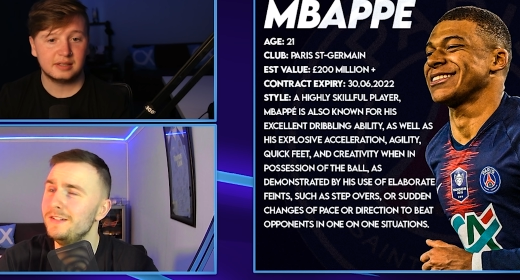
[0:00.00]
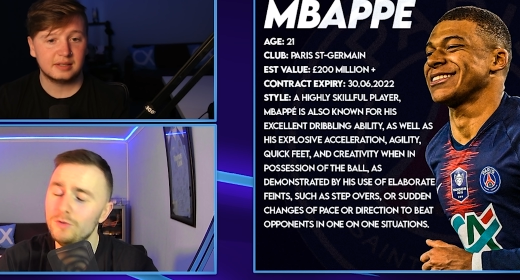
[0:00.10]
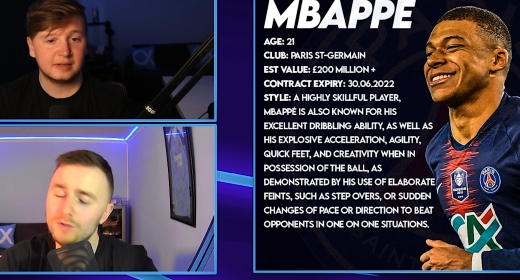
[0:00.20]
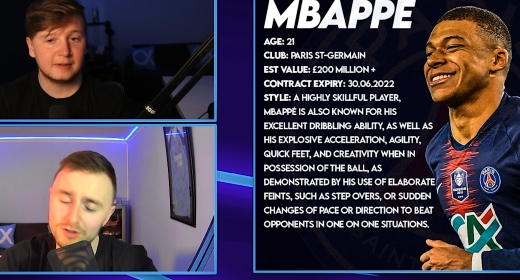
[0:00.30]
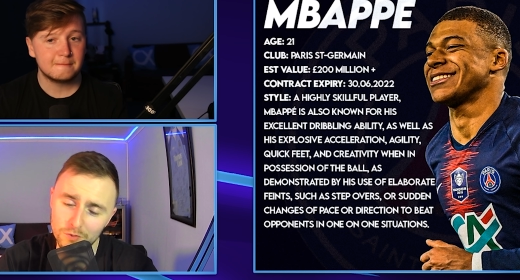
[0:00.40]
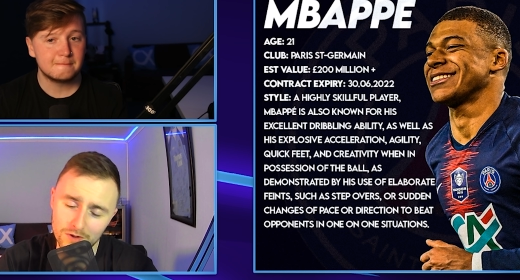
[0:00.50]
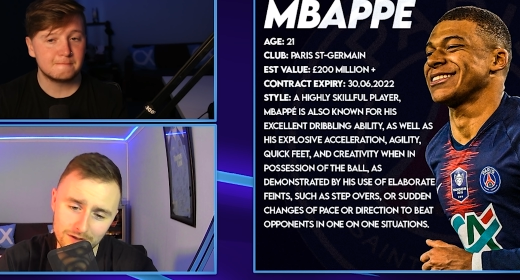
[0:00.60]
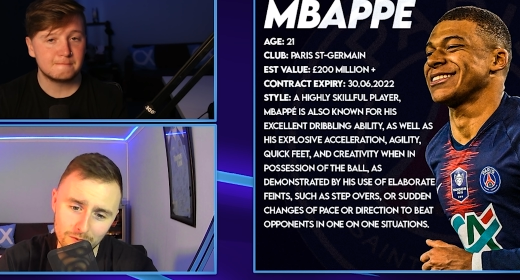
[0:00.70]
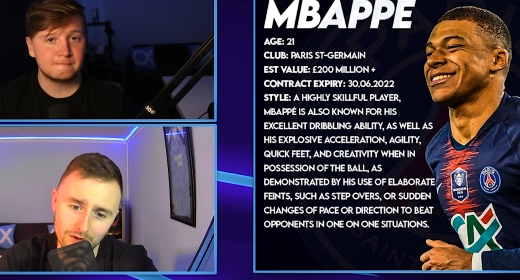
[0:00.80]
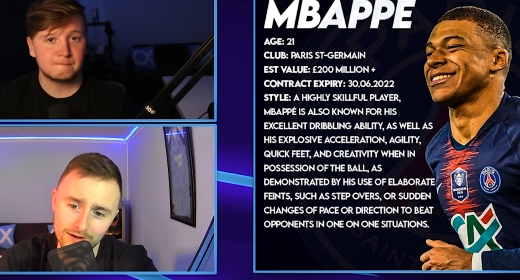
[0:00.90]
Speaker 1: only
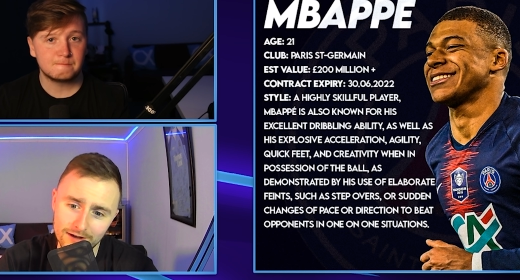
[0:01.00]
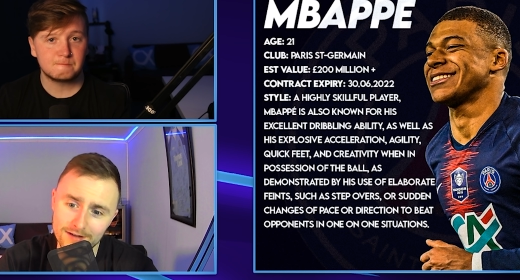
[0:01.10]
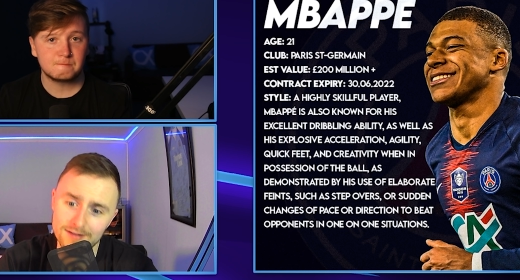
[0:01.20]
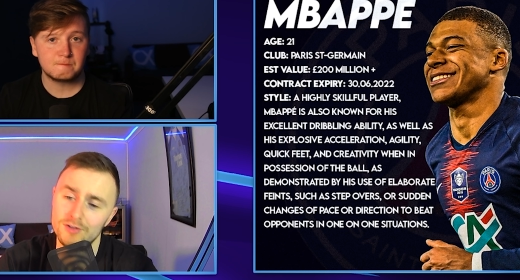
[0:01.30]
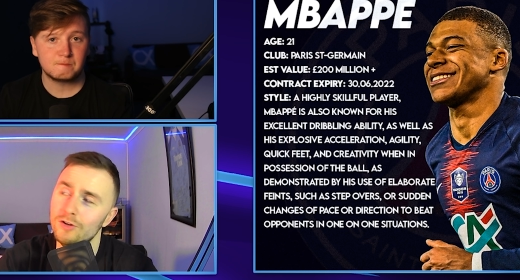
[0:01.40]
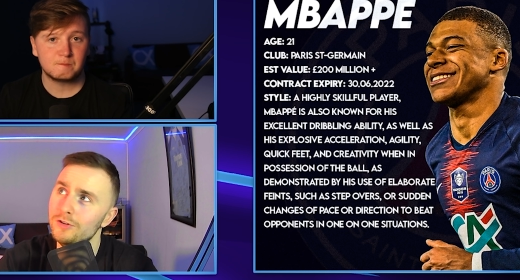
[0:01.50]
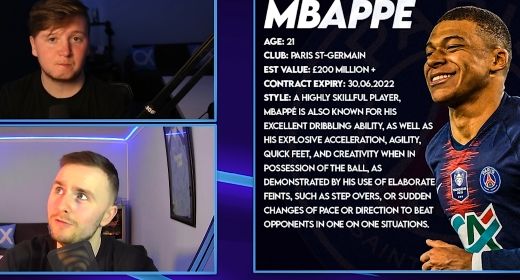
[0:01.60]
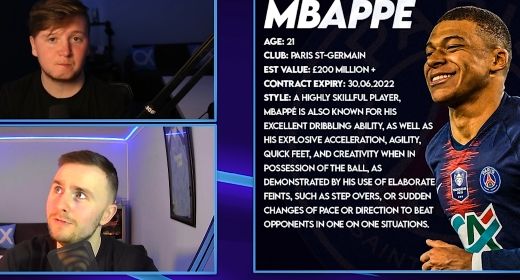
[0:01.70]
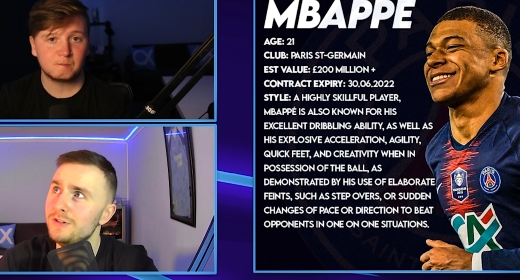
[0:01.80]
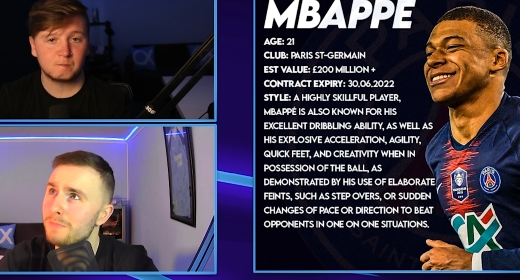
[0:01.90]
21, guys. He's not gonna
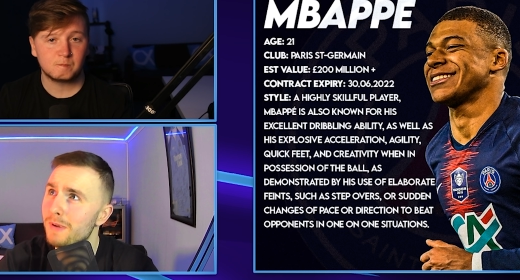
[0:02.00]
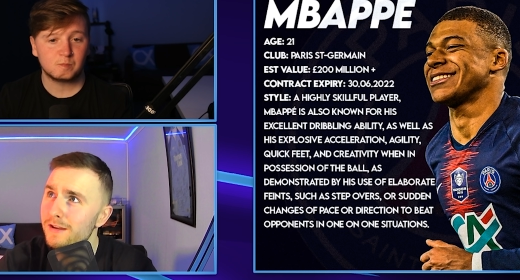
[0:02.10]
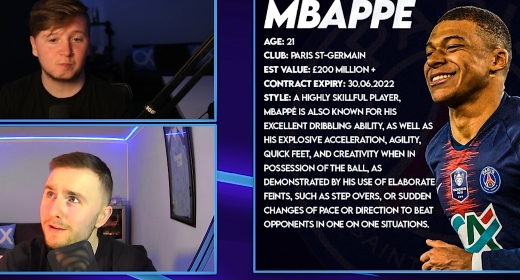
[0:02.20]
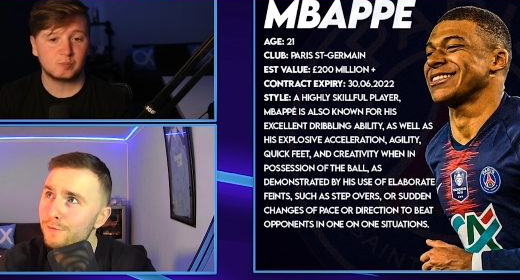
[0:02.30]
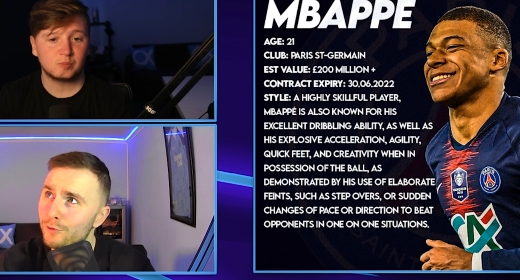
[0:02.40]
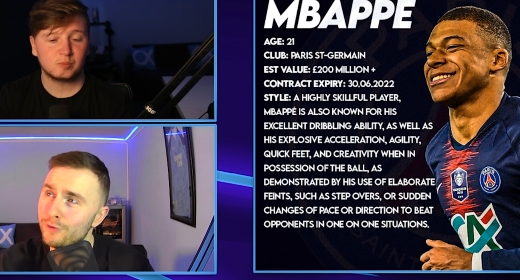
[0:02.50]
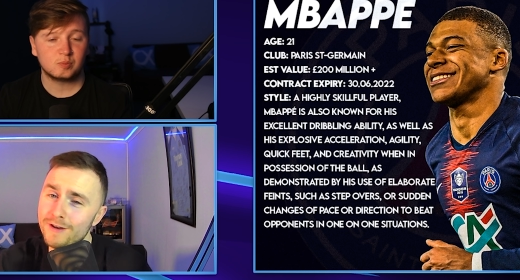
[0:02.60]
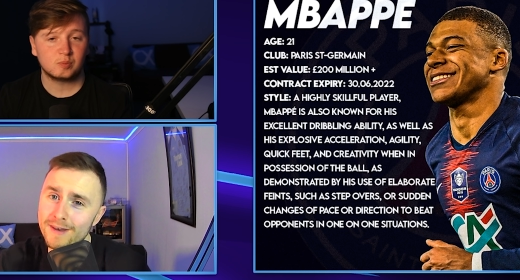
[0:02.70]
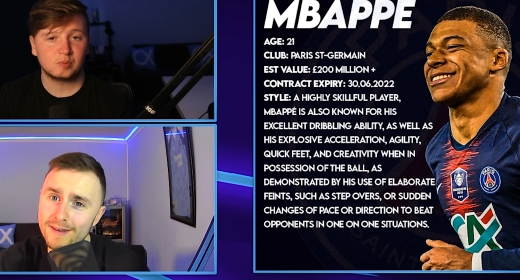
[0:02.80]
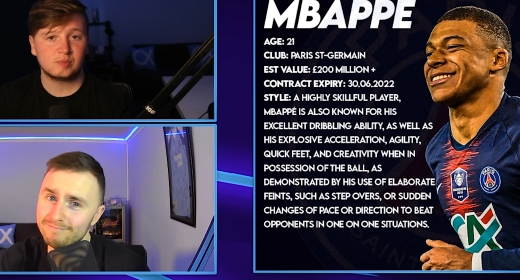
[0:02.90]
reach peak for another you
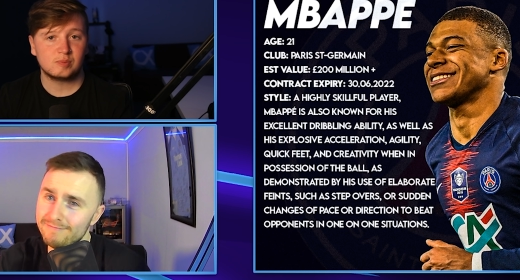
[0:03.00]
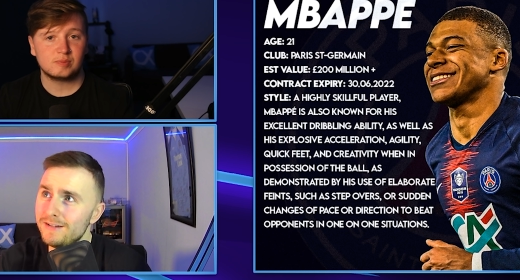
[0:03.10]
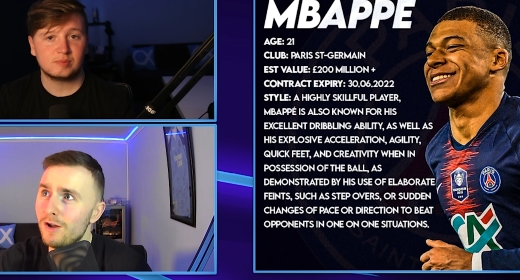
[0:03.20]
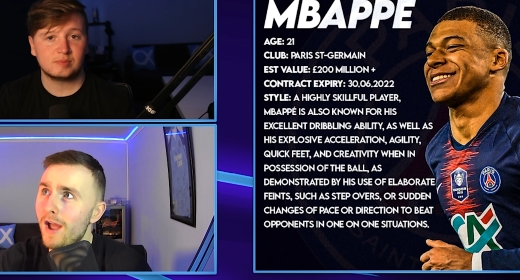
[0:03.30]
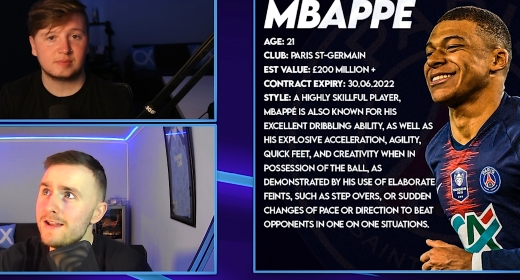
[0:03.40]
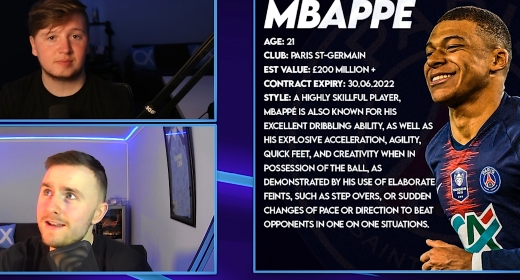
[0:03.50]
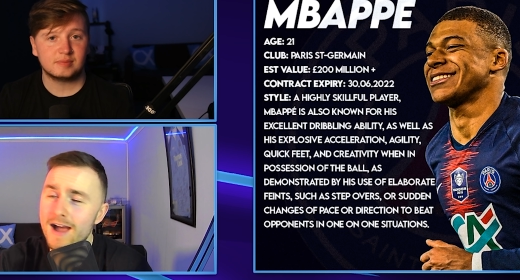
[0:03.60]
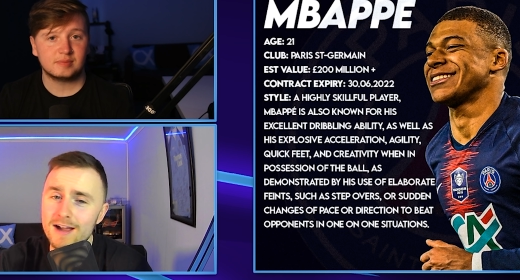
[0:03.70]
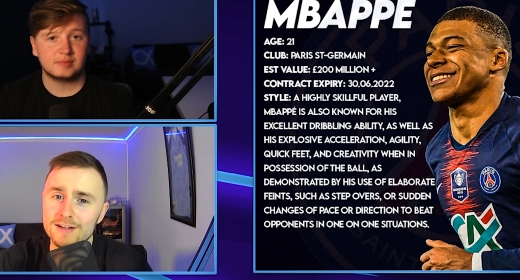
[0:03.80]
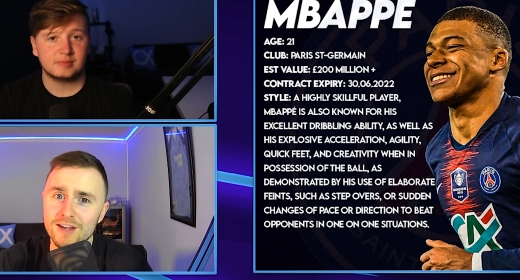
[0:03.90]
know, eight
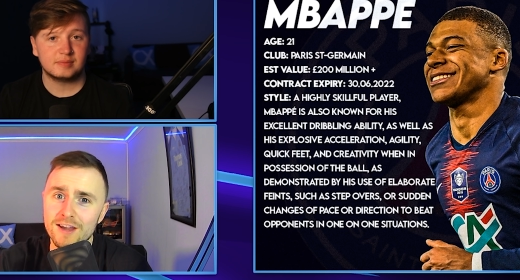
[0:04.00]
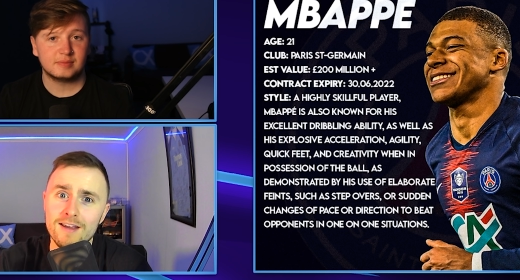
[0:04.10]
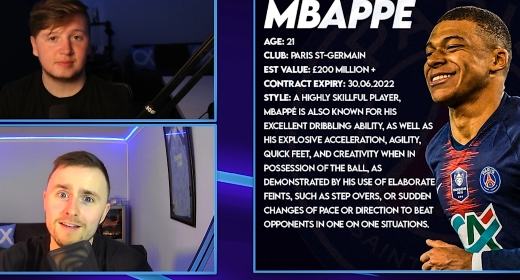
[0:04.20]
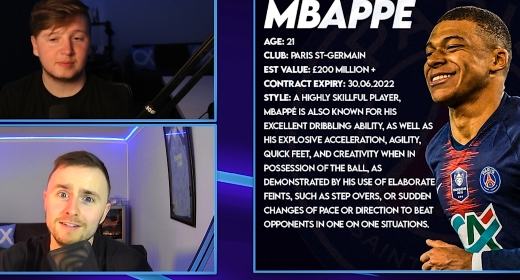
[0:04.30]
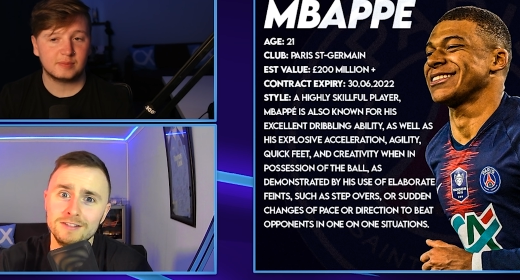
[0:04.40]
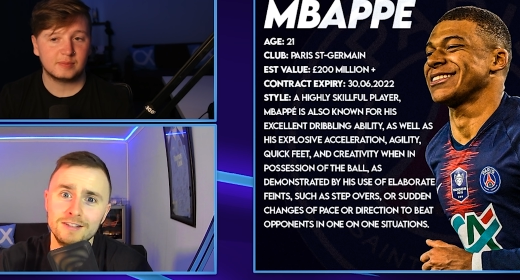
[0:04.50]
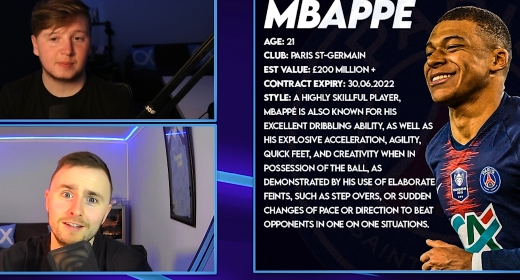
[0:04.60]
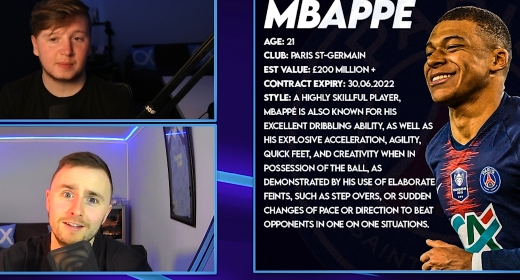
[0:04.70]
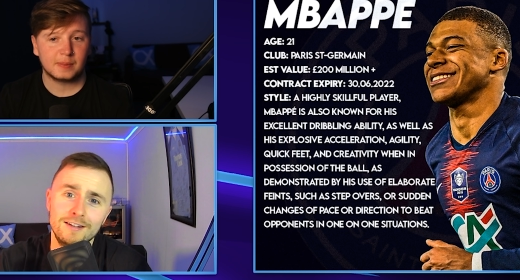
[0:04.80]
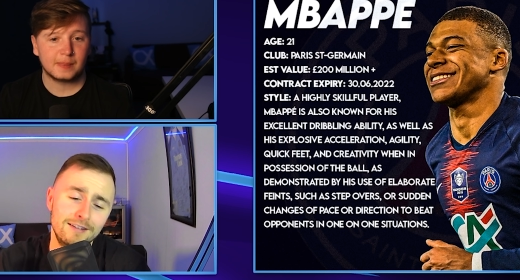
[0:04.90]
nine years.
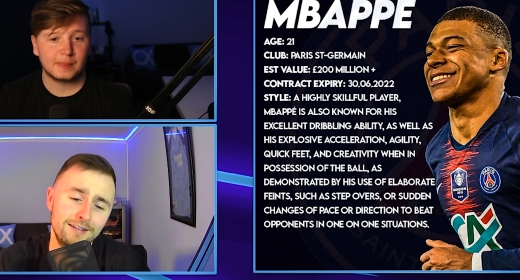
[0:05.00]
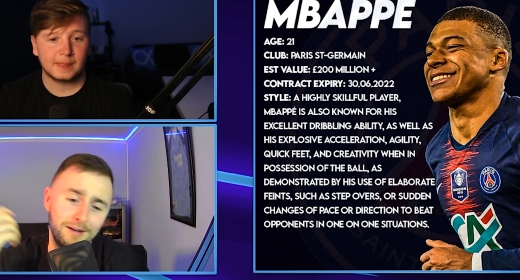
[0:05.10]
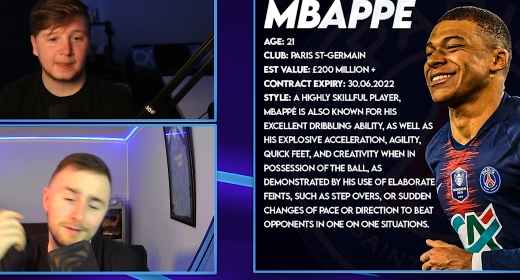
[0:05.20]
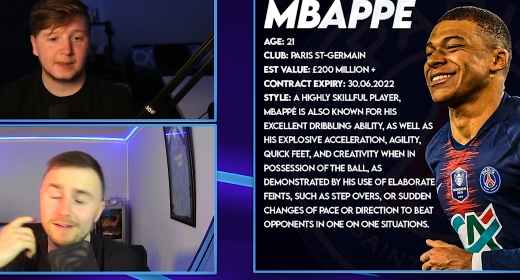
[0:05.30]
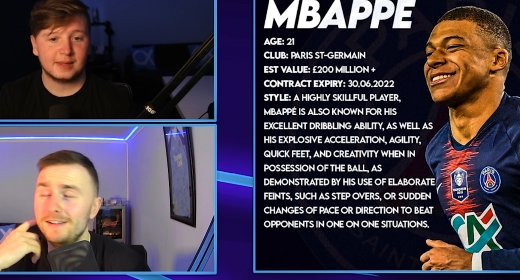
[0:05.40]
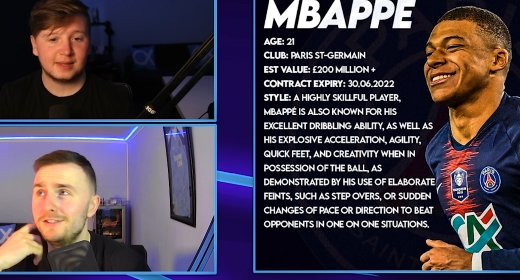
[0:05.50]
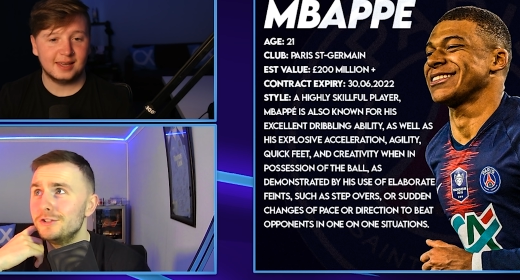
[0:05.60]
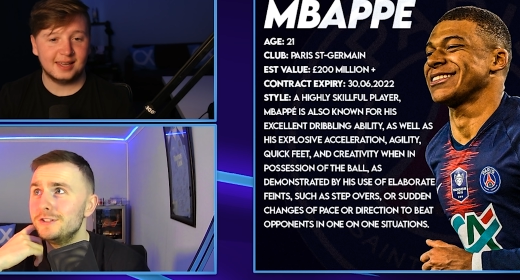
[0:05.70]
I mean, it's just